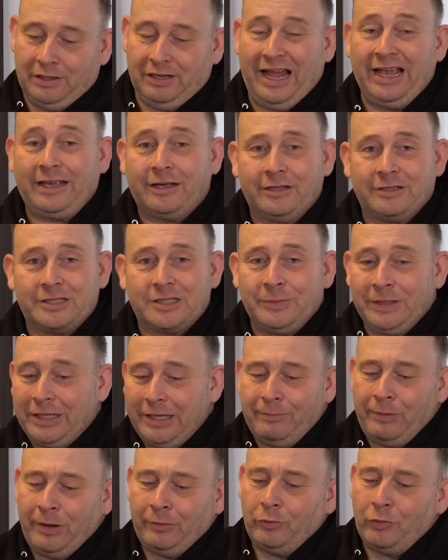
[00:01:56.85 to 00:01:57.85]
like in
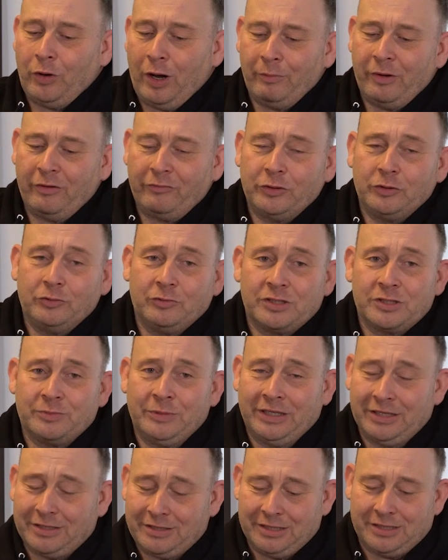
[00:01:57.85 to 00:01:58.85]
3D panorama view,
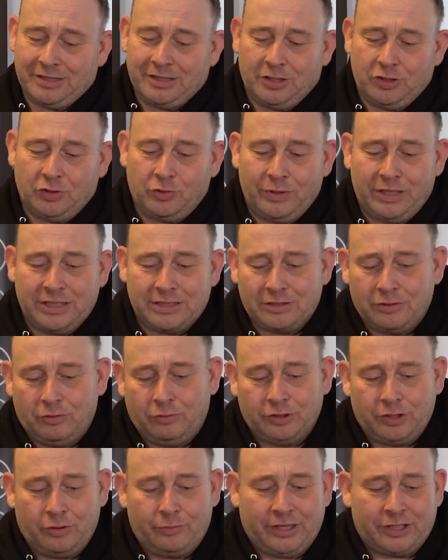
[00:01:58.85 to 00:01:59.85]
360 degrees,
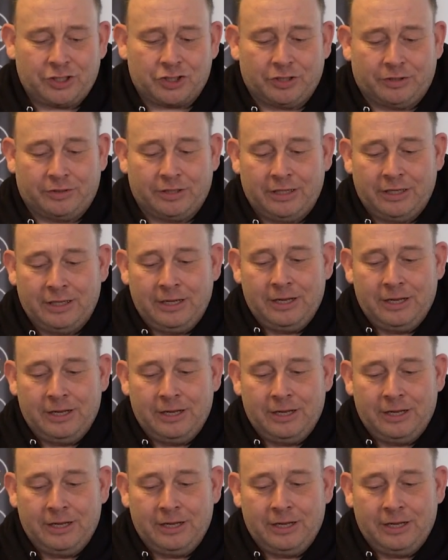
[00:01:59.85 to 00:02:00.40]
all direction.